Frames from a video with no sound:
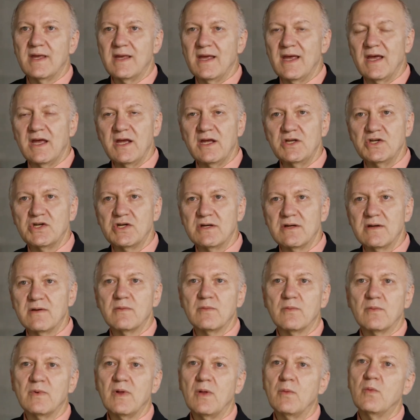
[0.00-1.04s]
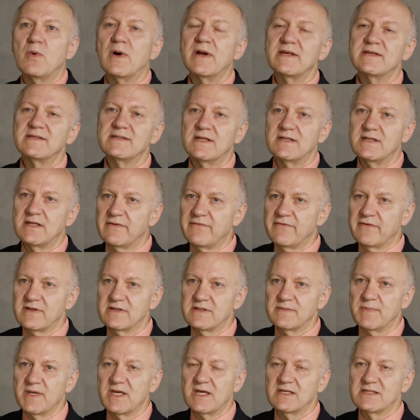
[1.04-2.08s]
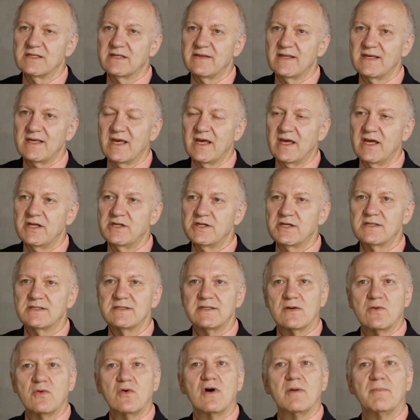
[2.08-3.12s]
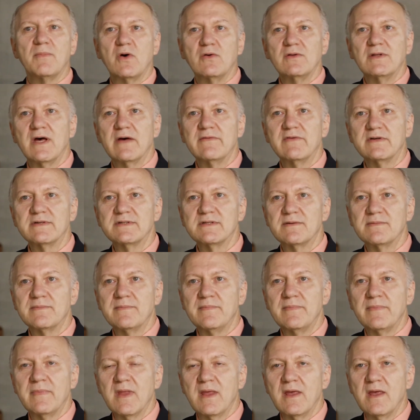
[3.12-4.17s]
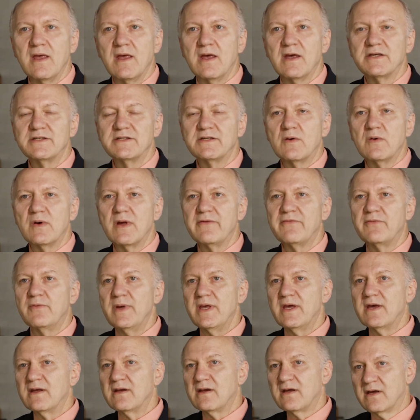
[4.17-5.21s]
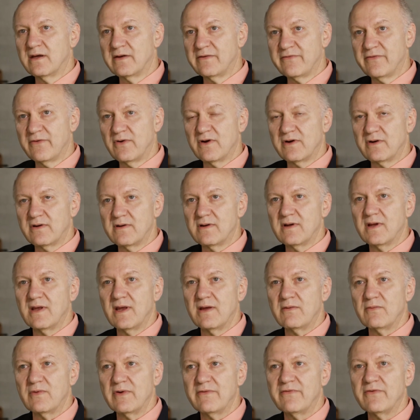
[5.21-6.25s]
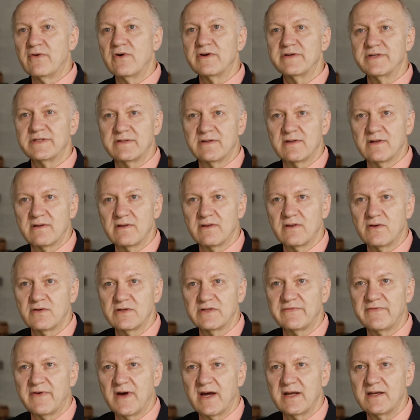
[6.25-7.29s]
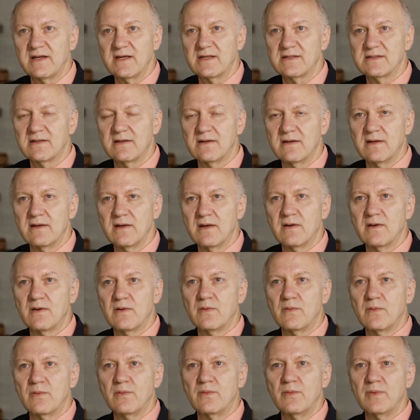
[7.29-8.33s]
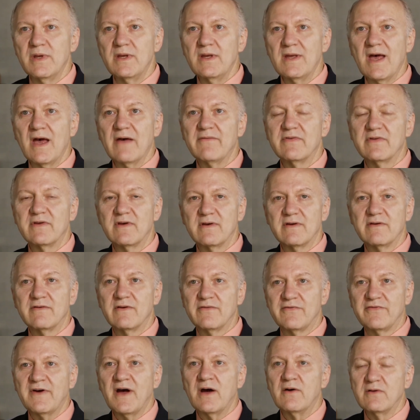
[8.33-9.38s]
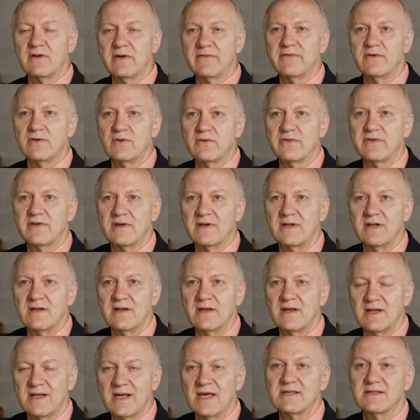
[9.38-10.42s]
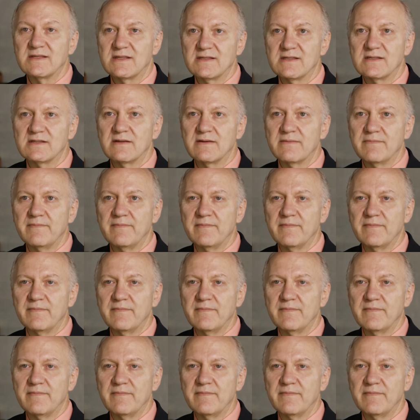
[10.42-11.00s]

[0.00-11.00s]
Age? Well, what is the difference because of the age? It's the hormone levels. So if we can convert and reverse those findings, we have the fountain of youth in, in essence.